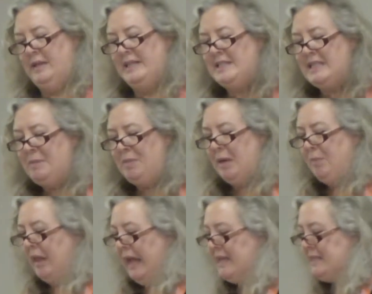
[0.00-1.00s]
They see
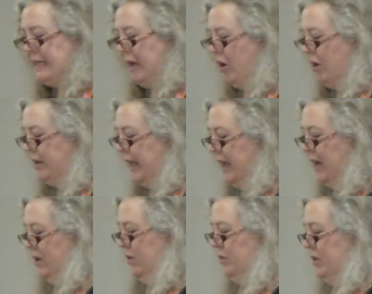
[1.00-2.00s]
people as they are
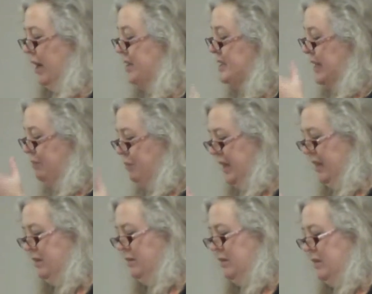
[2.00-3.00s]
now, not as they've
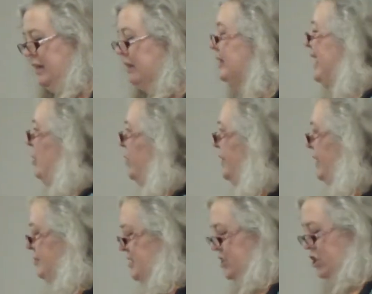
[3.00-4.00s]
been, allowing
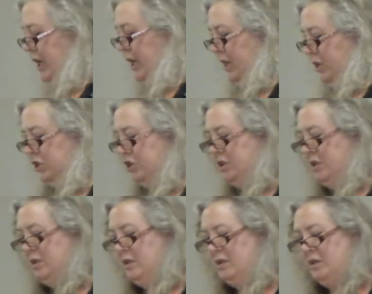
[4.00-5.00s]
them to change,
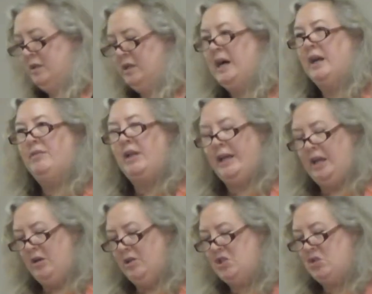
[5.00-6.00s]
kind of like
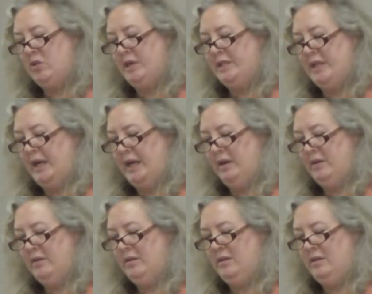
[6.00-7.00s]
in our story today.
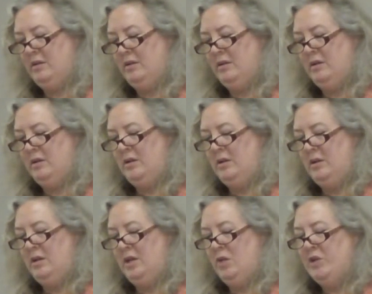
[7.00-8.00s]

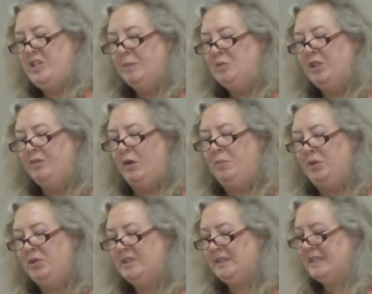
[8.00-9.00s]
Redemption for
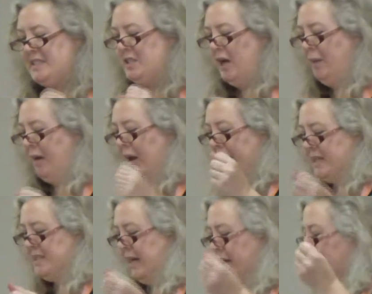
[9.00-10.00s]
Buddhists is not about
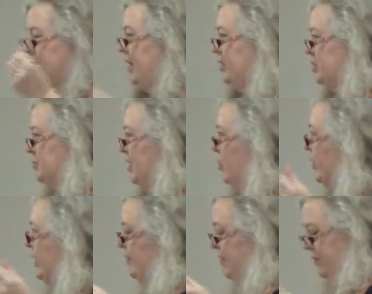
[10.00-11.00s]
exile or punishment
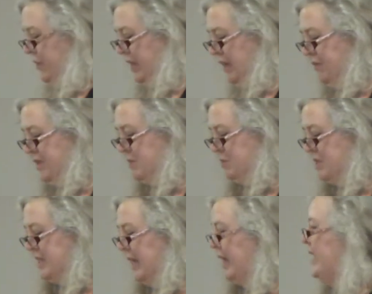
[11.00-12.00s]
or even forgiveness per
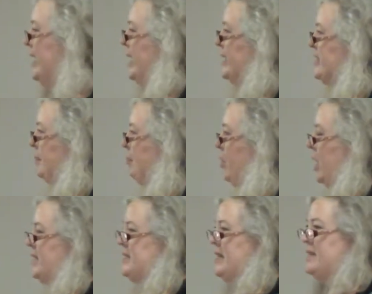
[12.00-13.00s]
se. It's a
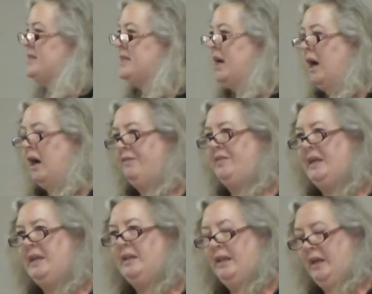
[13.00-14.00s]
process of
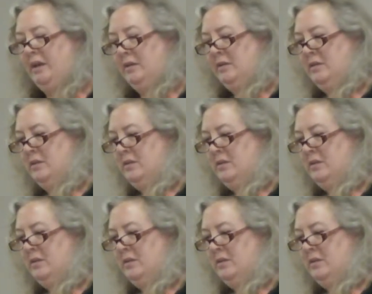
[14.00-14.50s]
healing.